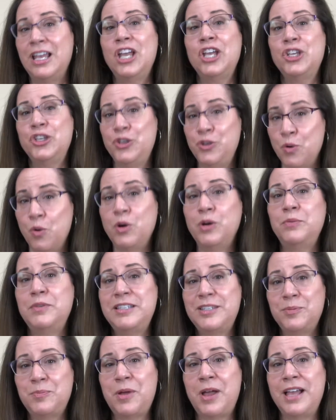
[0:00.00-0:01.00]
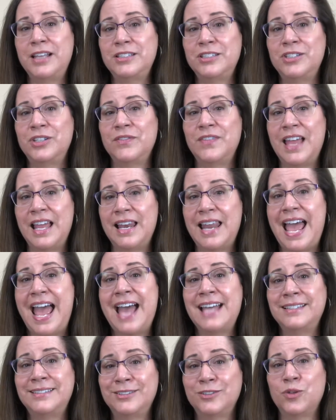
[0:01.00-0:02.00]
your response to the
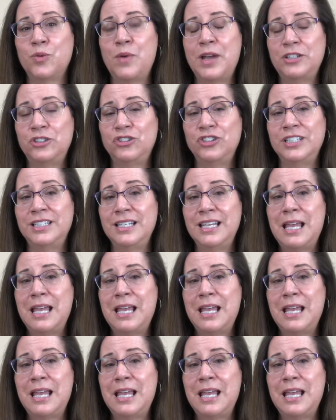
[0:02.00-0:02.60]
last question